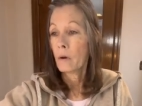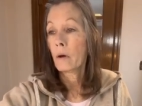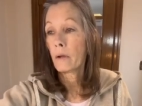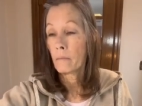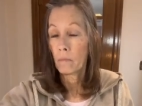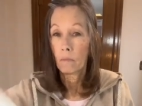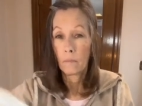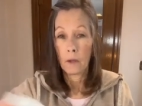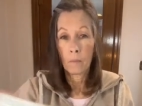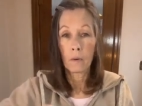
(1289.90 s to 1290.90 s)
All right.
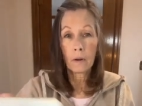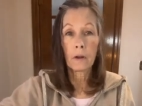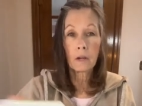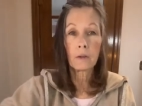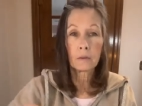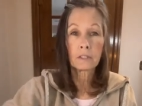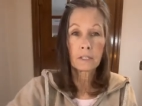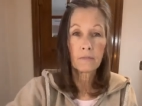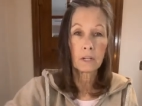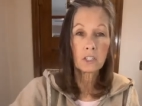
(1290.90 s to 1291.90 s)
And we're going to use
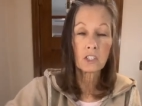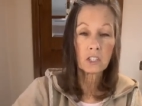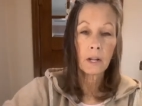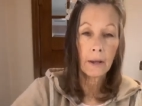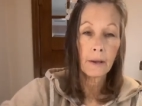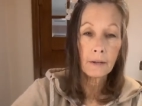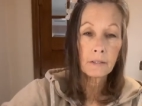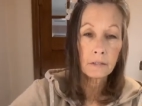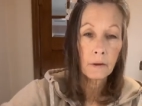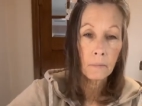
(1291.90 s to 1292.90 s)
the vintage
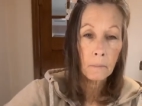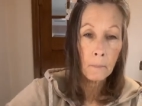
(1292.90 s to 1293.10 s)
lace.